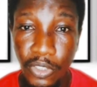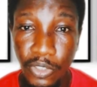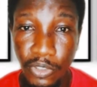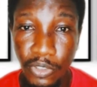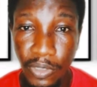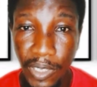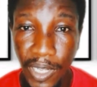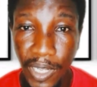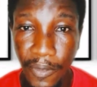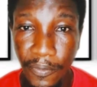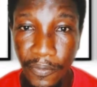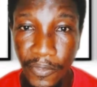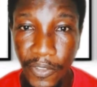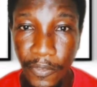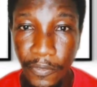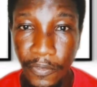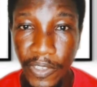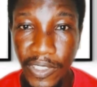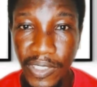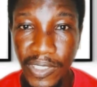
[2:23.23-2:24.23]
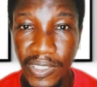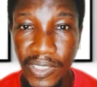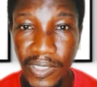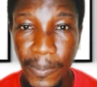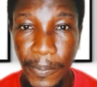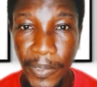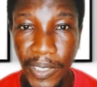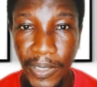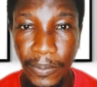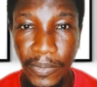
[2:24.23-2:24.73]
you have different
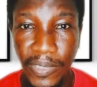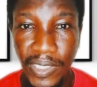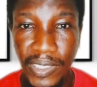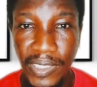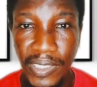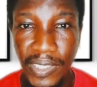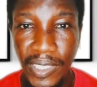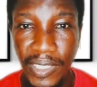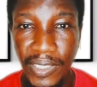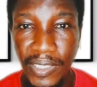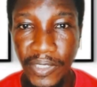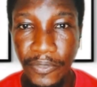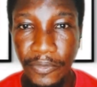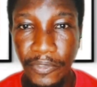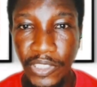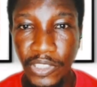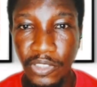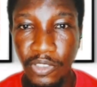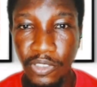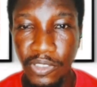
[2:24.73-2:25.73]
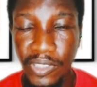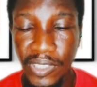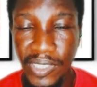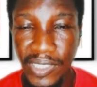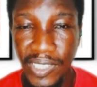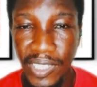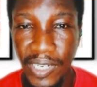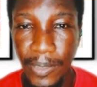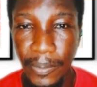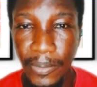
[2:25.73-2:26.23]
departments and different
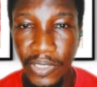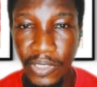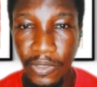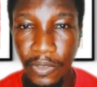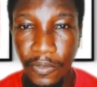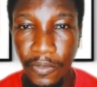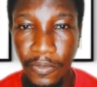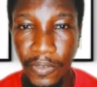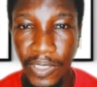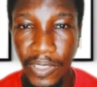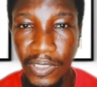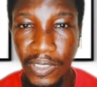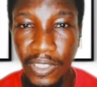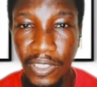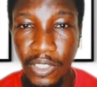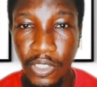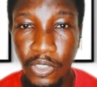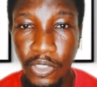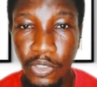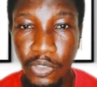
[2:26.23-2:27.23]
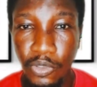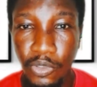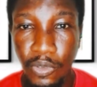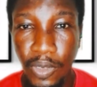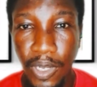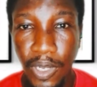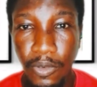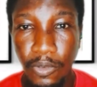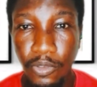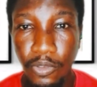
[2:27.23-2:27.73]
courses that are being offered.
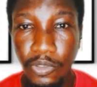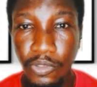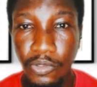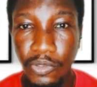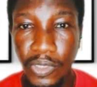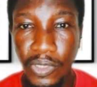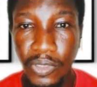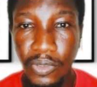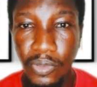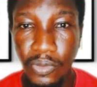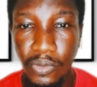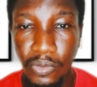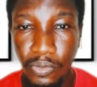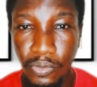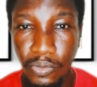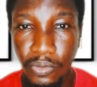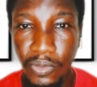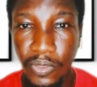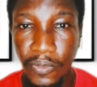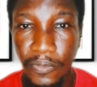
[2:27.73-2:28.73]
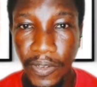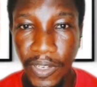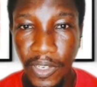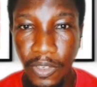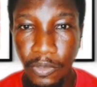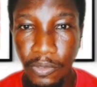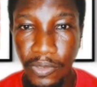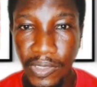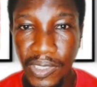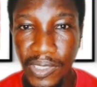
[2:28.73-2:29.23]
So I'll go straight to the
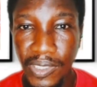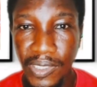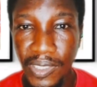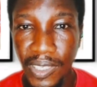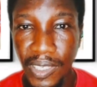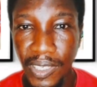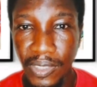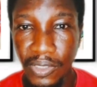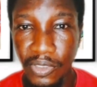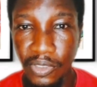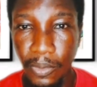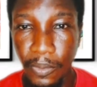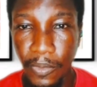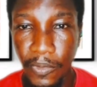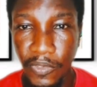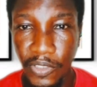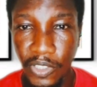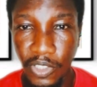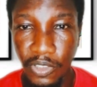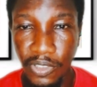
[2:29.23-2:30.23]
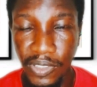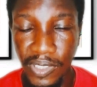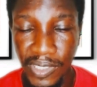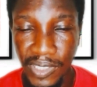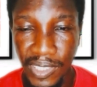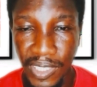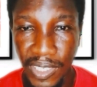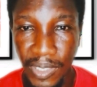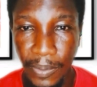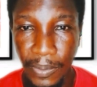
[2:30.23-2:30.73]
faculties and some of the
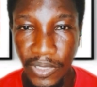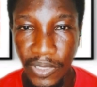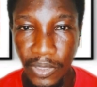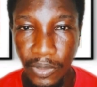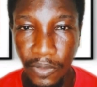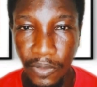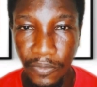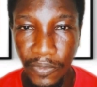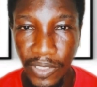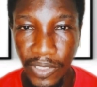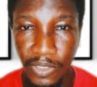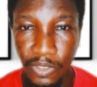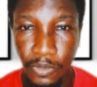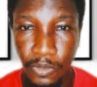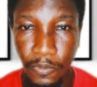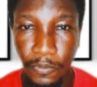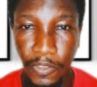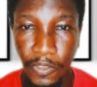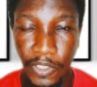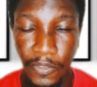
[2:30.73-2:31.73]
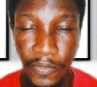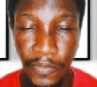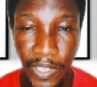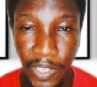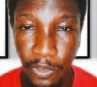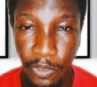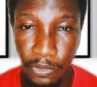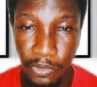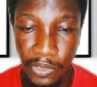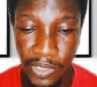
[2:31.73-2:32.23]
courses that are being offered. So for the
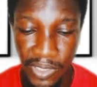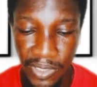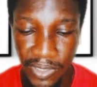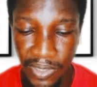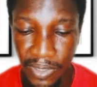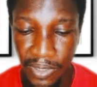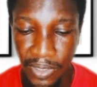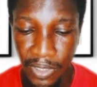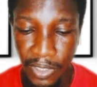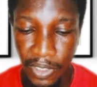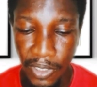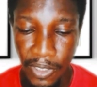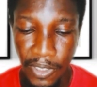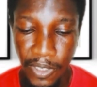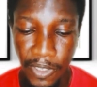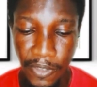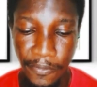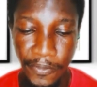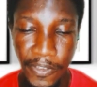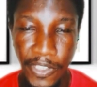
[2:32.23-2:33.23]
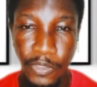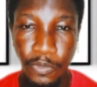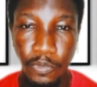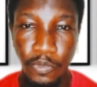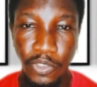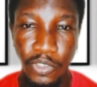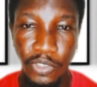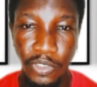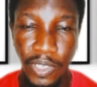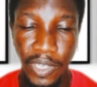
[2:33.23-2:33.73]
faculties, the first
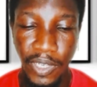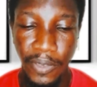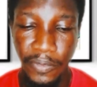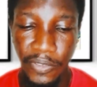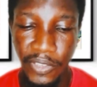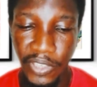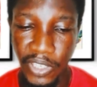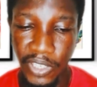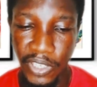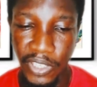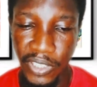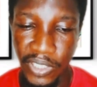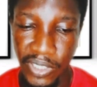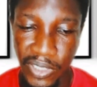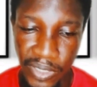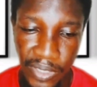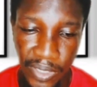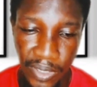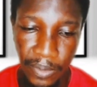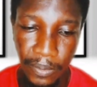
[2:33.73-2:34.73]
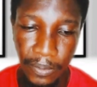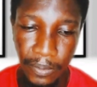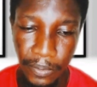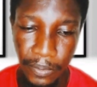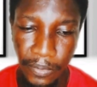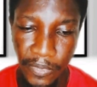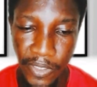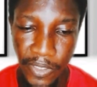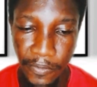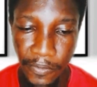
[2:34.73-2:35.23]
one you have here is
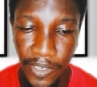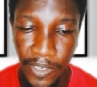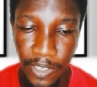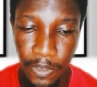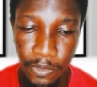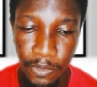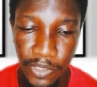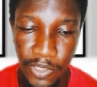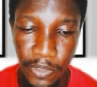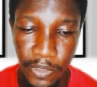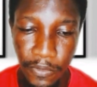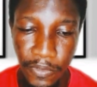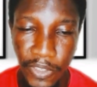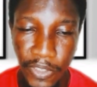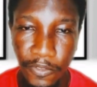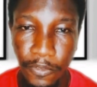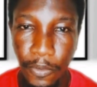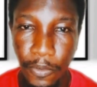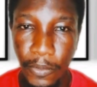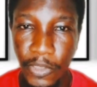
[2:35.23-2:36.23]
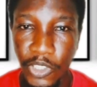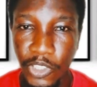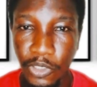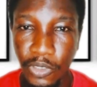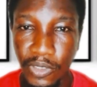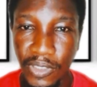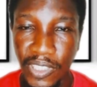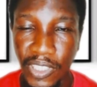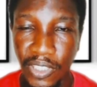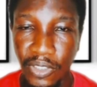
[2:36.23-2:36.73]
the Faculty of
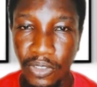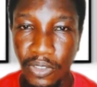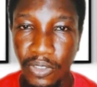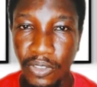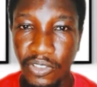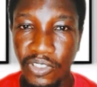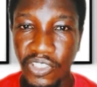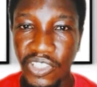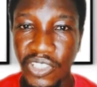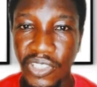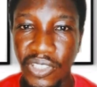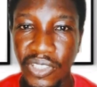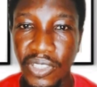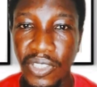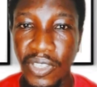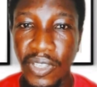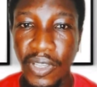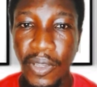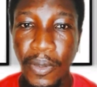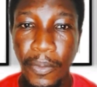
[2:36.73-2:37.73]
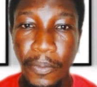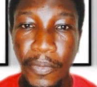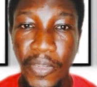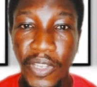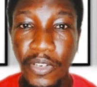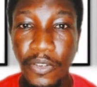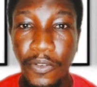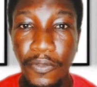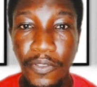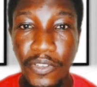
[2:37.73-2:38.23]
Information Technology.
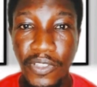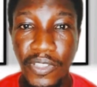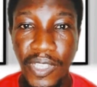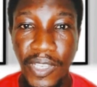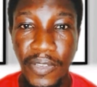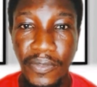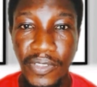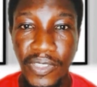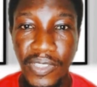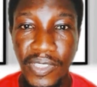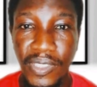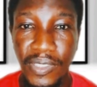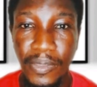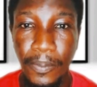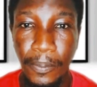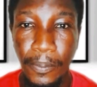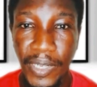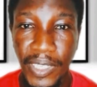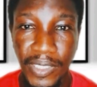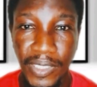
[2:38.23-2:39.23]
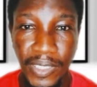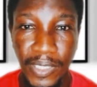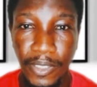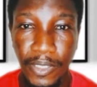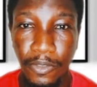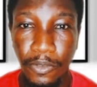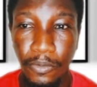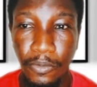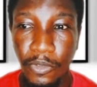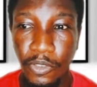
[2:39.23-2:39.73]
Many of us have it back in our
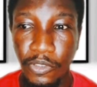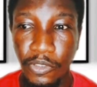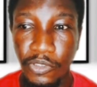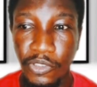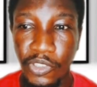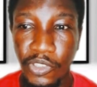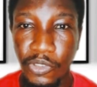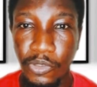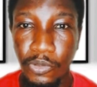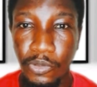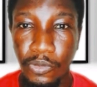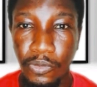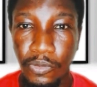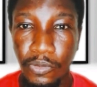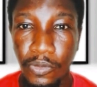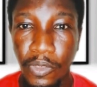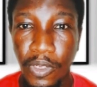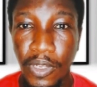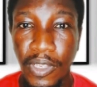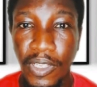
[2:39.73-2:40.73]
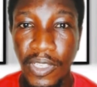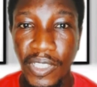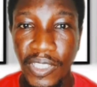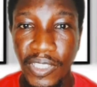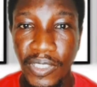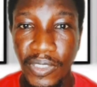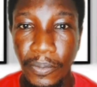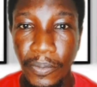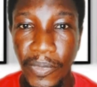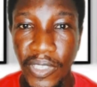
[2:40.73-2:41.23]
home countries too,
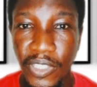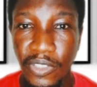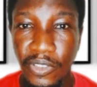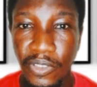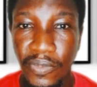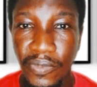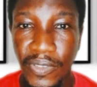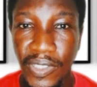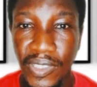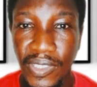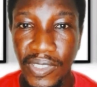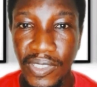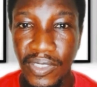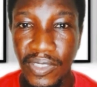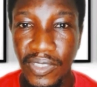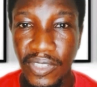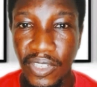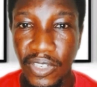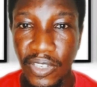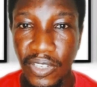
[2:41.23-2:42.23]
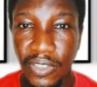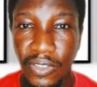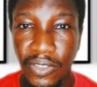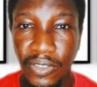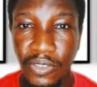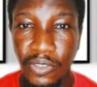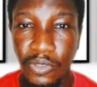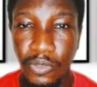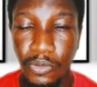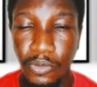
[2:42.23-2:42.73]
in many universities here.
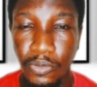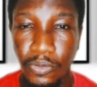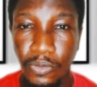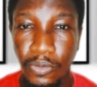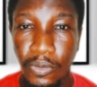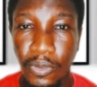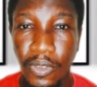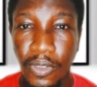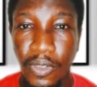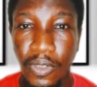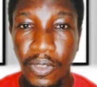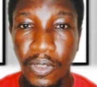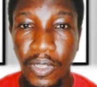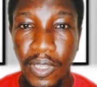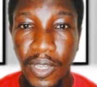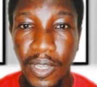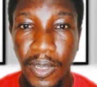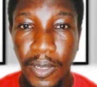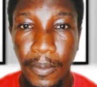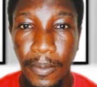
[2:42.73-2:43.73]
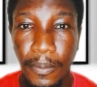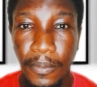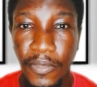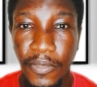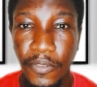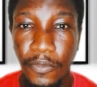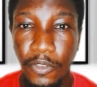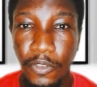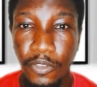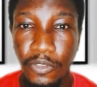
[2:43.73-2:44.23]
So
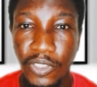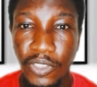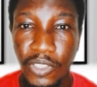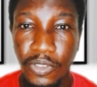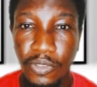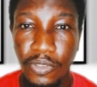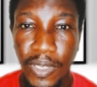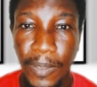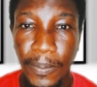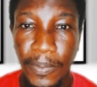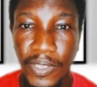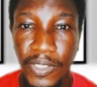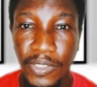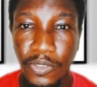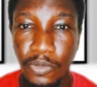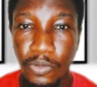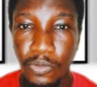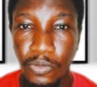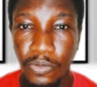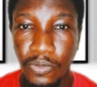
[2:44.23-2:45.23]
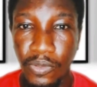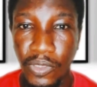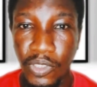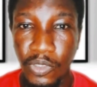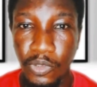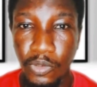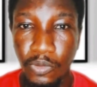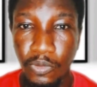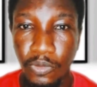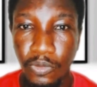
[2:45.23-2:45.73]
if you're looking to apply to a
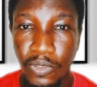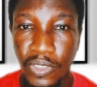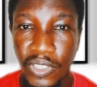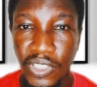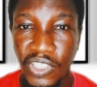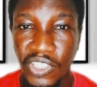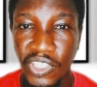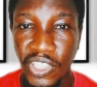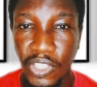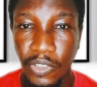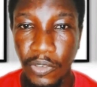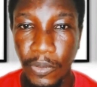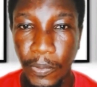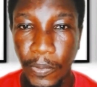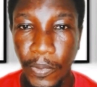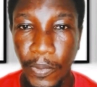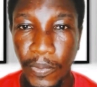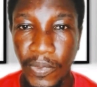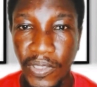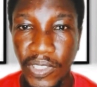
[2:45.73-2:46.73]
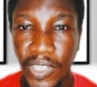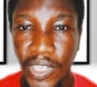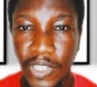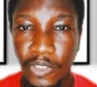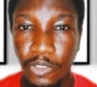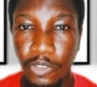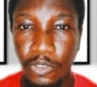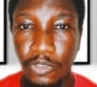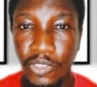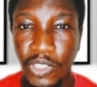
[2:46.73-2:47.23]
school in Czech Republic
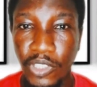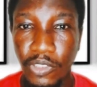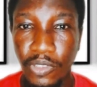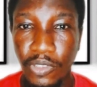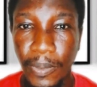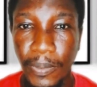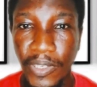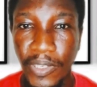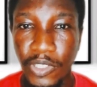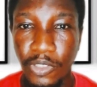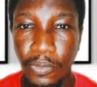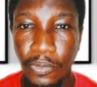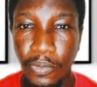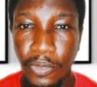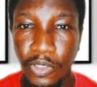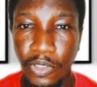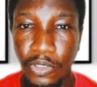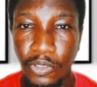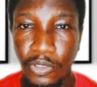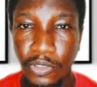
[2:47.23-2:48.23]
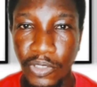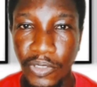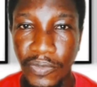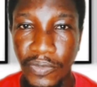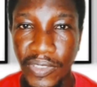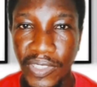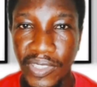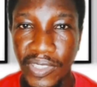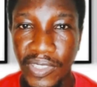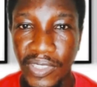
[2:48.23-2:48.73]
and you're looking to apply to Brno
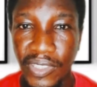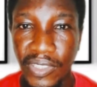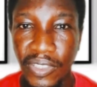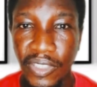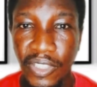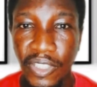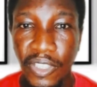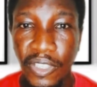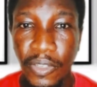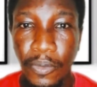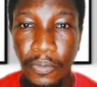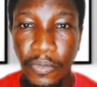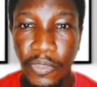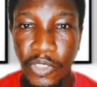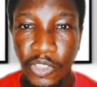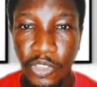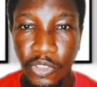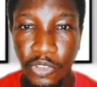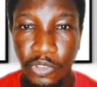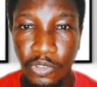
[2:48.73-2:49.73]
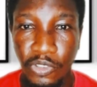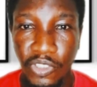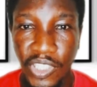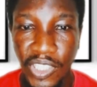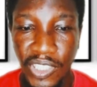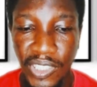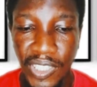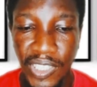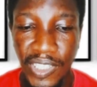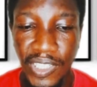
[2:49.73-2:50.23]
University, be sure to
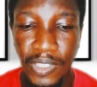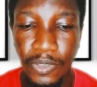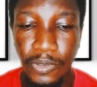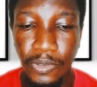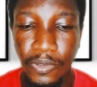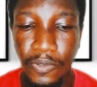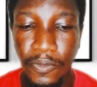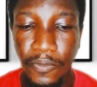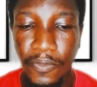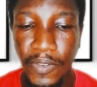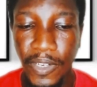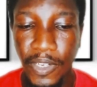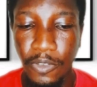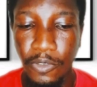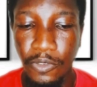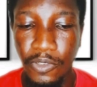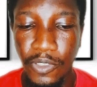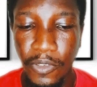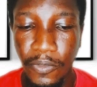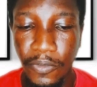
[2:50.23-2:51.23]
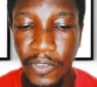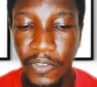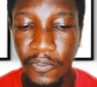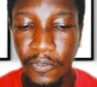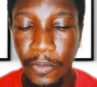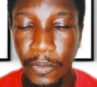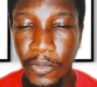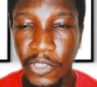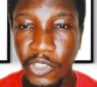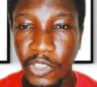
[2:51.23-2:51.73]
check that out. Faculty of
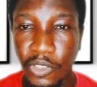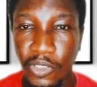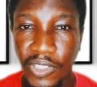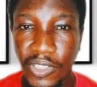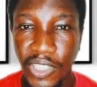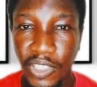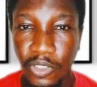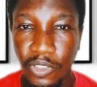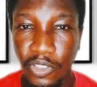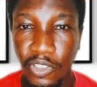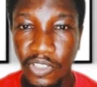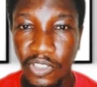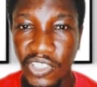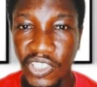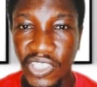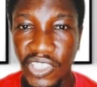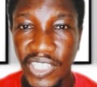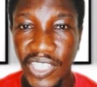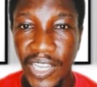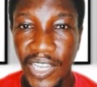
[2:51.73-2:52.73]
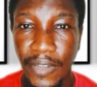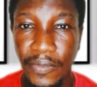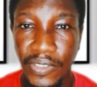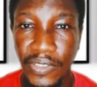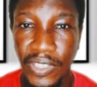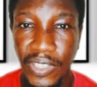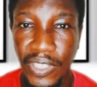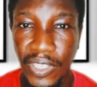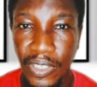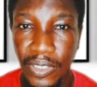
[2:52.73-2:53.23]
Information Technology, they have
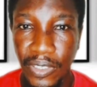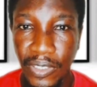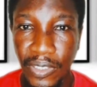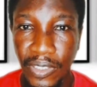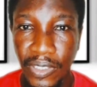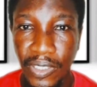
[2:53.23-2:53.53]
it there.